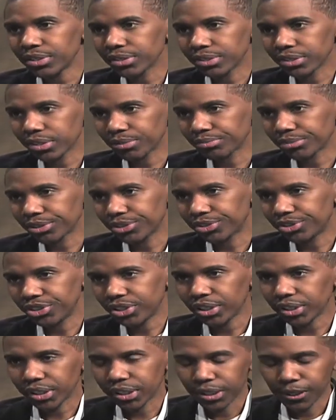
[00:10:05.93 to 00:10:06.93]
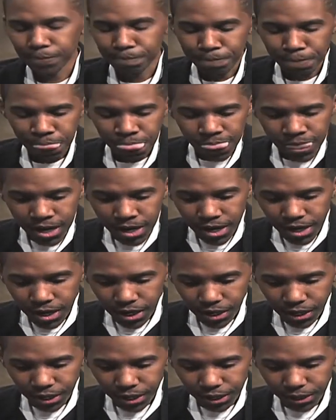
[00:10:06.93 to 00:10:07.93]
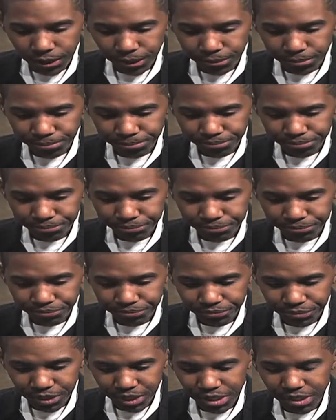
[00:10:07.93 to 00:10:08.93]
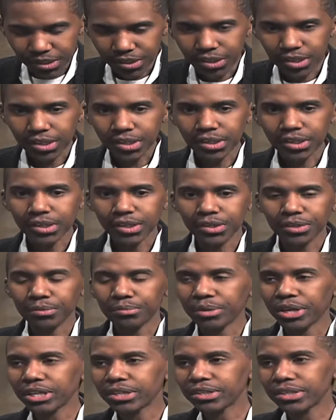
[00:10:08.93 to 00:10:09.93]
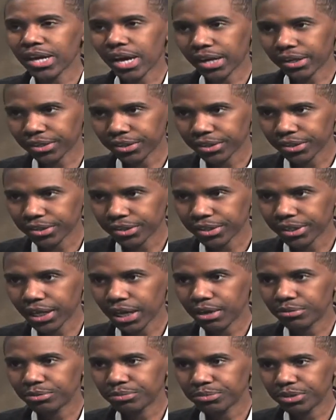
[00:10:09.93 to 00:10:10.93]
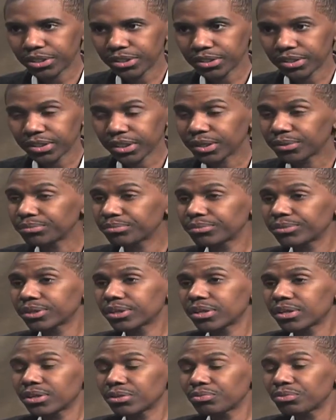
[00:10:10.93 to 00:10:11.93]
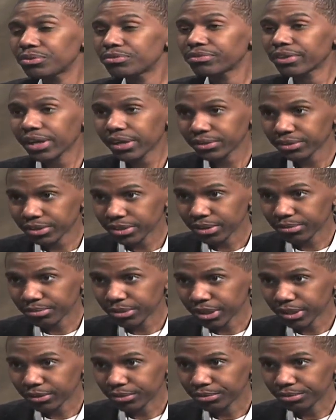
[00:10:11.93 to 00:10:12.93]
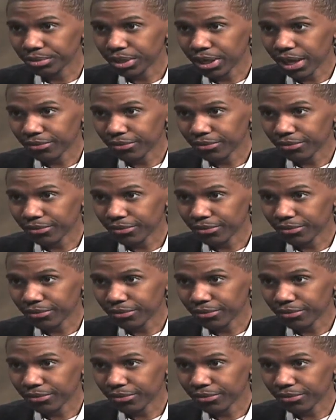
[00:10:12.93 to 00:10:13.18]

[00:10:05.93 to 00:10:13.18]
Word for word: or sure, something sure, chilling sure. Um, then uh, the main doctor came to me and said keith we found something mm.